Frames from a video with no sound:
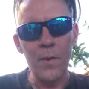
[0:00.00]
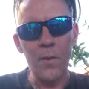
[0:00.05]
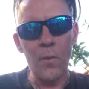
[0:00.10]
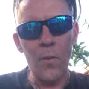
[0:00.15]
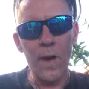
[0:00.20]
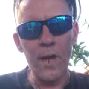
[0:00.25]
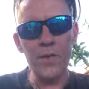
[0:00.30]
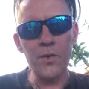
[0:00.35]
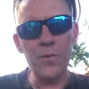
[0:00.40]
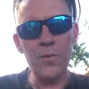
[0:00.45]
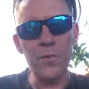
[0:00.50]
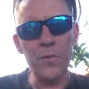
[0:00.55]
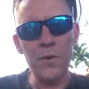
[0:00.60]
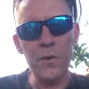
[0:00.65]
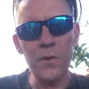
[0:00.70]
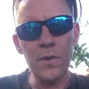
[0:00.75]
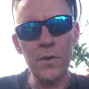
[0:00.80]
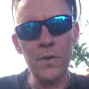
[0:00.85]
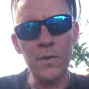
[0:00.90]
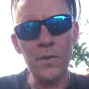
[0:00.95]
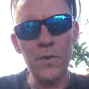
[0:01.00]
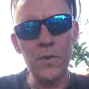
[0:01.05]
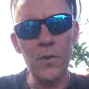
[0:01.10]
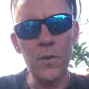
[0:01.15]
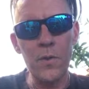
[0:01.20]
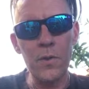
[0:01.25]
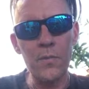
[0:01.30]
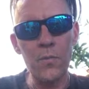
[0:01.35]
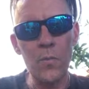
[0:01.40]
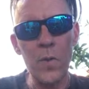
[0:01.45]
Watch
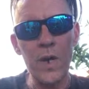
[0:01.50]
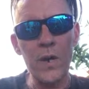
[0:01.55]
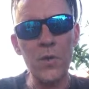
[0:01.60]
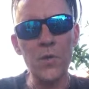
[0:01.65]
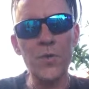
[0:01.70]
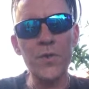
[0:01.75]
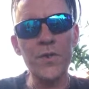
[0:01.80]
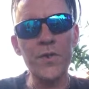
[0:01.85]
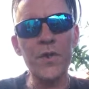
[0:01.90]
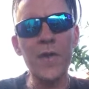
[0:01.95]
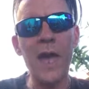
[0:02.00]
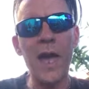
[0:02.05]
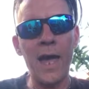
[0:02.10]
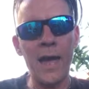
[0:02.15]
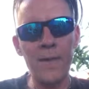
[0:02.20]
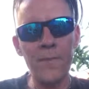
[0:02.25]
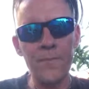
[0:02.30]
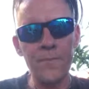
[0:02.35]
what you say.